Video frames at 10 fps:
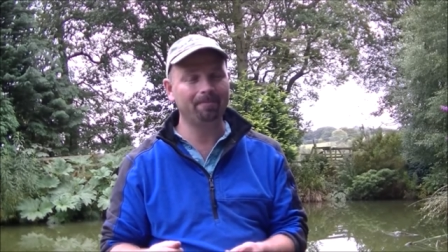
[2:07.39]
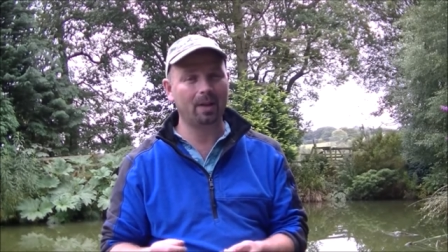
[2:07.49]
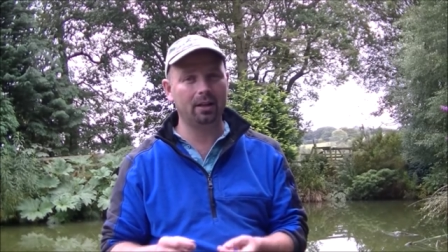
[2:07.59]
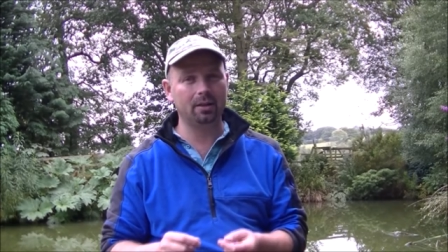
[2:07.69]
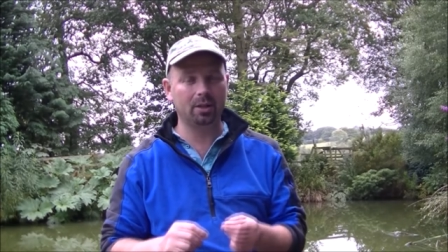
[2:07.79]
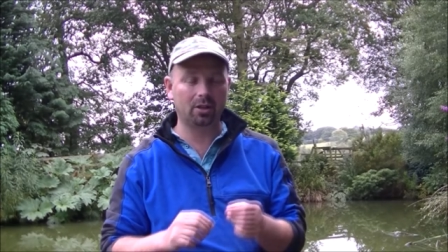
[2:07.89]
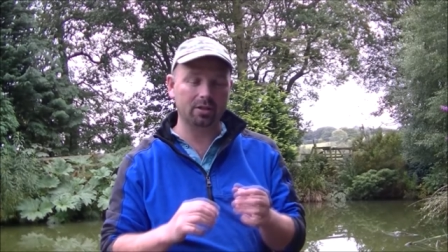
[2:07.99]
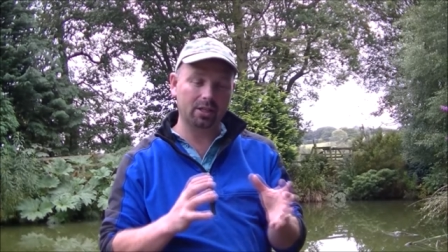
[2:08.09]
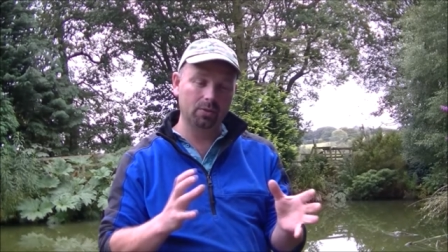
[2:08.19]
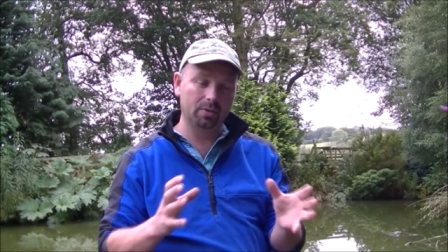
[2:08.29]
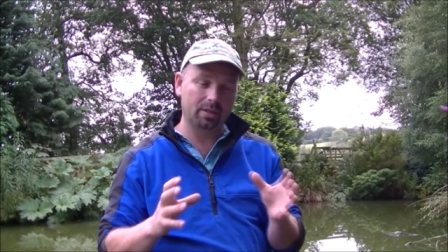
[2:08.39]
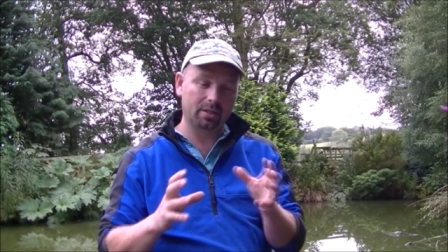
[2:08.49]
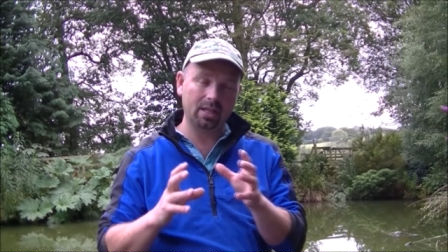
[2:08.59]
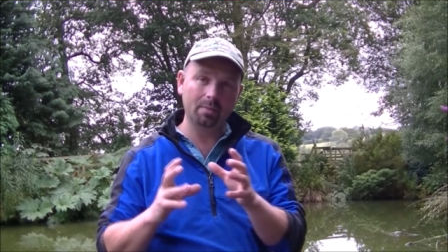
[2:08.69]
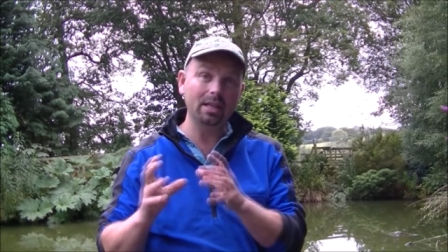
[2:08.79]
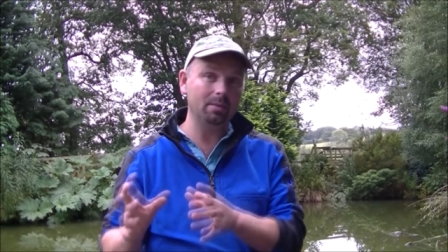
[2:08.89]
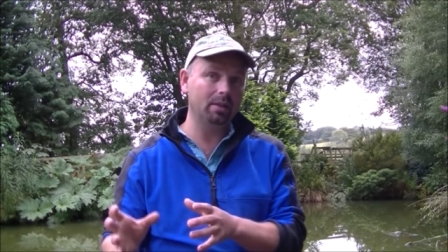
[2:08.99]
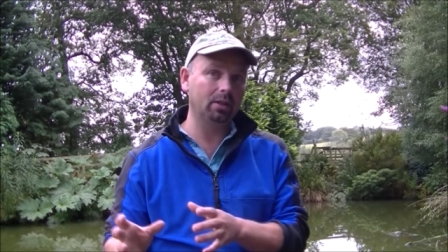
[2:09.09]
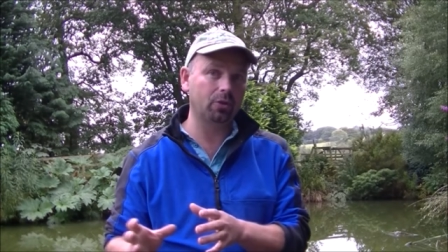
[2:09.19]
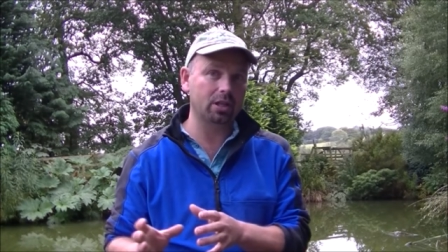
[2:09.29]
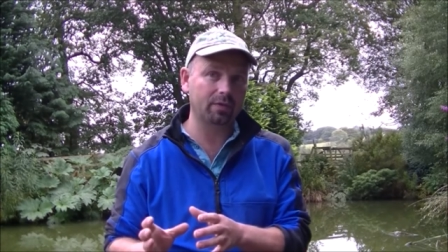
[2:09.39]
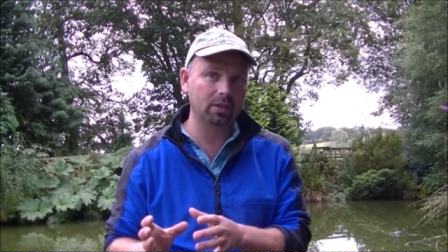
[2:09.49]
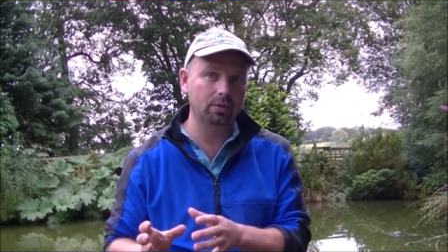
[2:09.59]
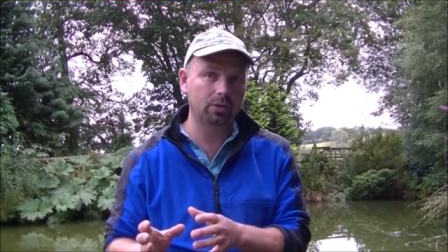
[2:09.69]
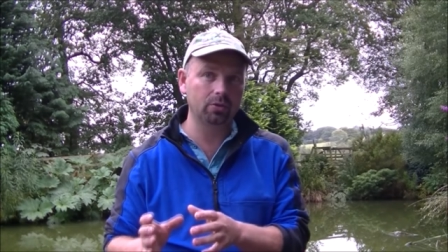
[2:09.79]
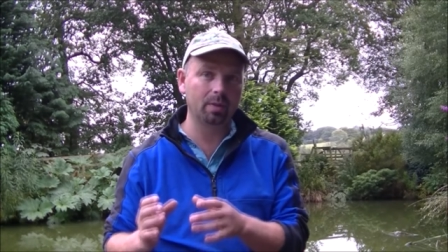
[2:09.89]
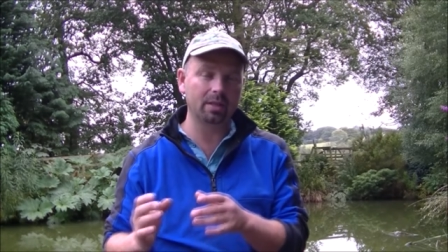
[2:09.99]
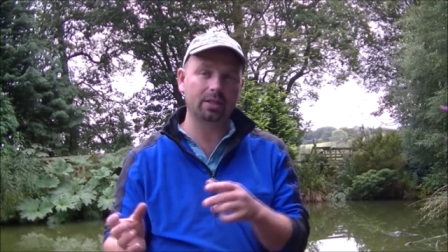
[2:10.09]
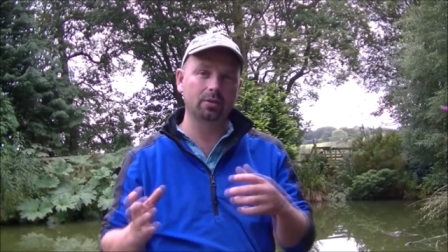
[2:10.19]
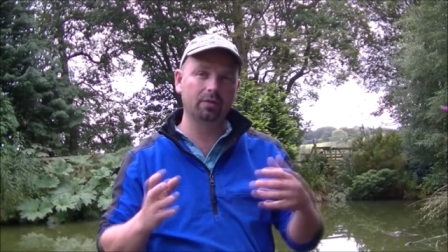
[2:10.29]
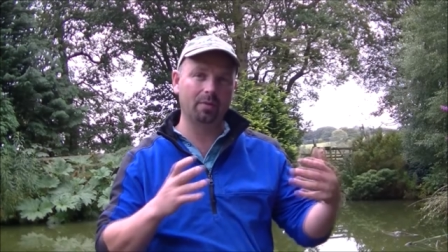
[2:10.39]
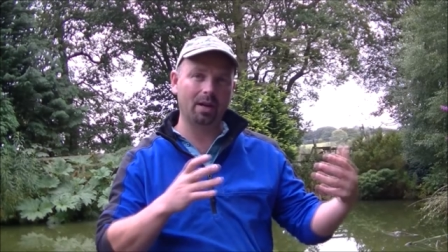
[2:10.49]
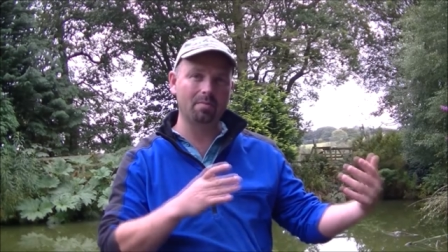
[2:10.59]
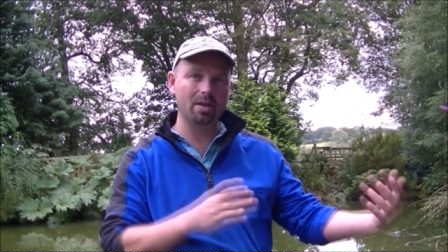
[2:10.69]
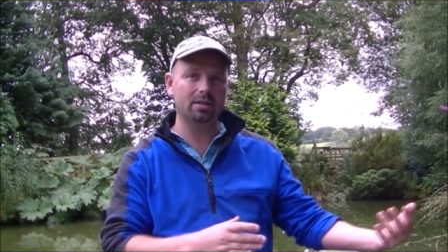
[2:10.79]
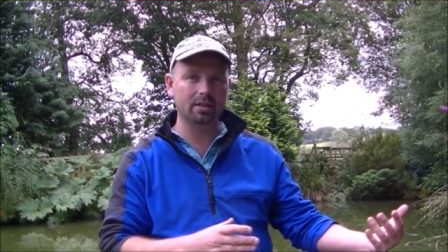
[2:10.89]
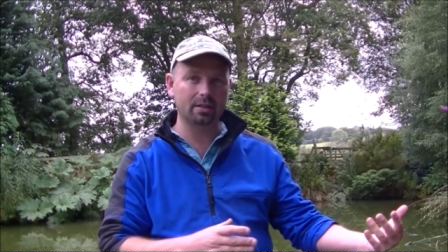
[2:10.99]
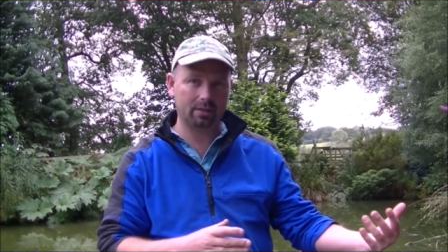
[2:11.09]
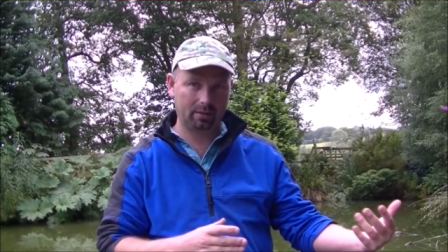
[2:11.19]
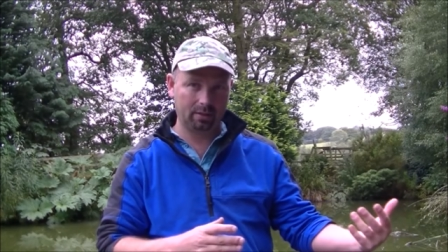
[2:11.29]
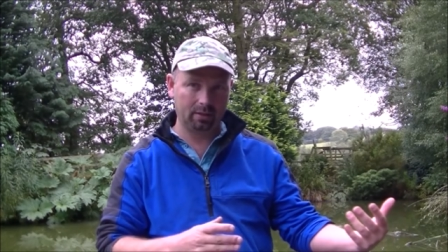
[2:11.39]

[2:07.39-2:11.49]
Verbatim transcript: and because I use the same email address for YouTube as I do for my business